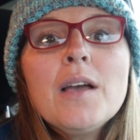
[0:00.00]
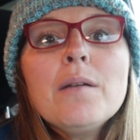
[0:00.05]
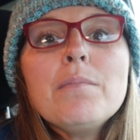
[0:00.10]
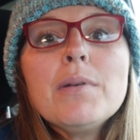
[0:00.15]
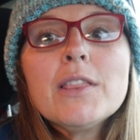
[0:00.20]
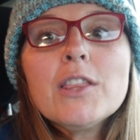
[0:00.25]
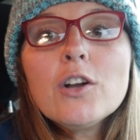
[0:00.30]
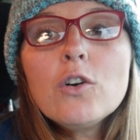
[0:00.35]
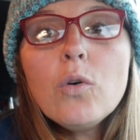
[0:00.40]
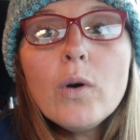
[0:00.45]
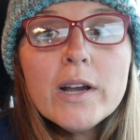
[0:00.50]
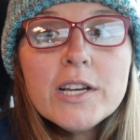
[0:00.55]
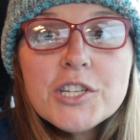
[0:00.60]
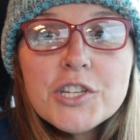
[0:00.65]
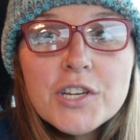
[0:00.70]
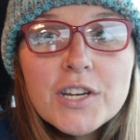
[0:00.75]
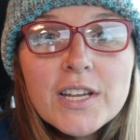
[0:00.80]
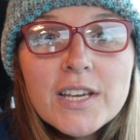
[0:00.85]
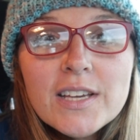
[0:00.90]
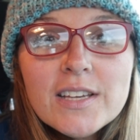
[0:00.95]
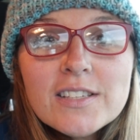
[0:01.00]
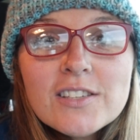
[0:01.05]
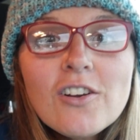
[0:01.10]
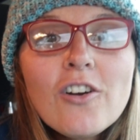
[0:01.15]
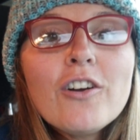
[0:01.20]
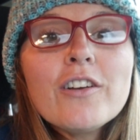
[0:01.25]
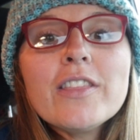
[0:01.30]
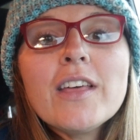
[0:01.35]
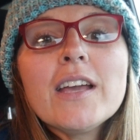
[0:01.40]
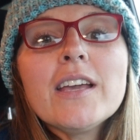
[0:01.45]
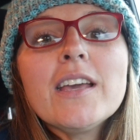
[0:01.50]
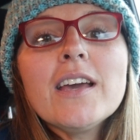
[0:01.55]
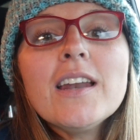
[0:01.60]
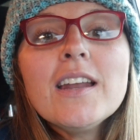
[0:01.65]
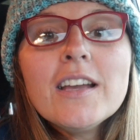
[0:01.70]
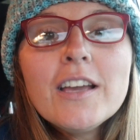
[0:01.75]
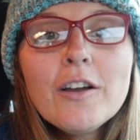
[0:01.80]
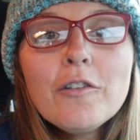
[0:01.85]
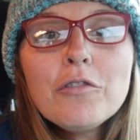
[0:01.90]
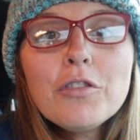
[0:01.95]
But the question is, are they going
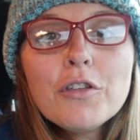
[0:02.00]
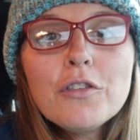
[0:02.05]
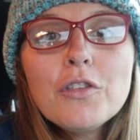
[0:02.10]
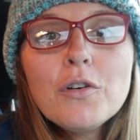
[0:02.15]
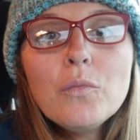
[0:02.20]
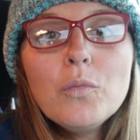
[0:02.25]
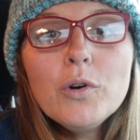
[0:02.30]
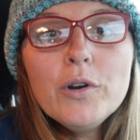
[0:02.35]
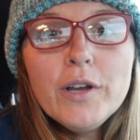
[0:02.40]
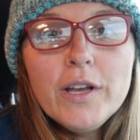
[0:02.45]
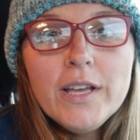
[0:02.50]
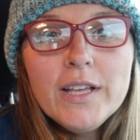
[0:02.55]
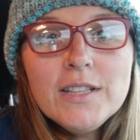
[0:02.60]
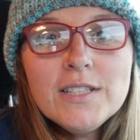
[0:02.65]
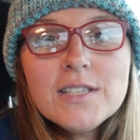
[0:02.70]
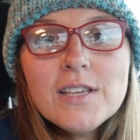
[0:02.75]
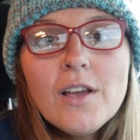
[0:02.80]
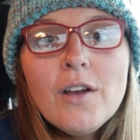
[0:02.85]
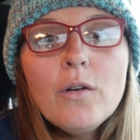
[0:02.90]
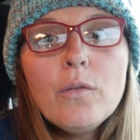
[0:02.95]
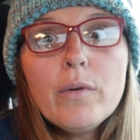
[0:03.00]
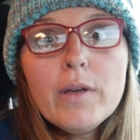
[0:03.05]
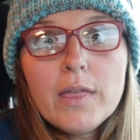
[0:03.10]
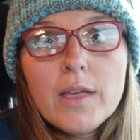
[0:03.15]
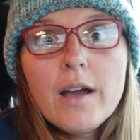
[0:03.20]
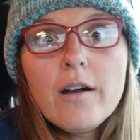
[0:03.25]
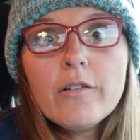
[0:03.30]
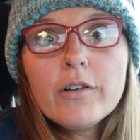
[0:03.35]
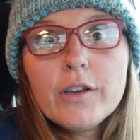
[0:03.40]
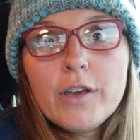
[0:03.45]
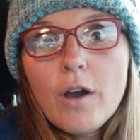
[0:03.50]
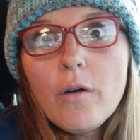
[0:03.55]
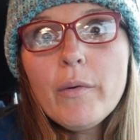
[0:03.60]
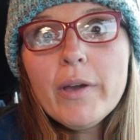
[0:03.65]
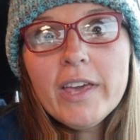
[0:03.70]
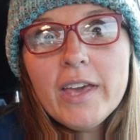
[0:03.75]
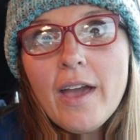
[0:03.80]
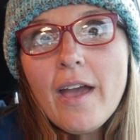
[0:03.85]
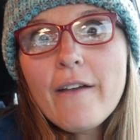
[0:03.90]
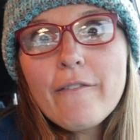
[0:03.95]
to go through the woods without
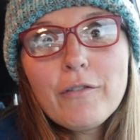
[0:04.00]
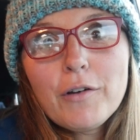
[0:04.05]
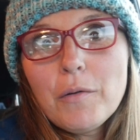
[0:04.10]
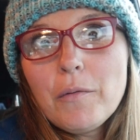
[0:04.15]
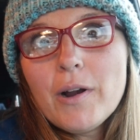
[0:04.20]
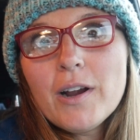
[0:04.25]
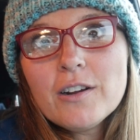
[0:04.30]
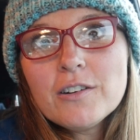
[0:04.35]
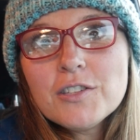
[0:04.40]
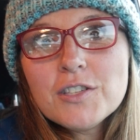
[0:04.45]
going everywhere?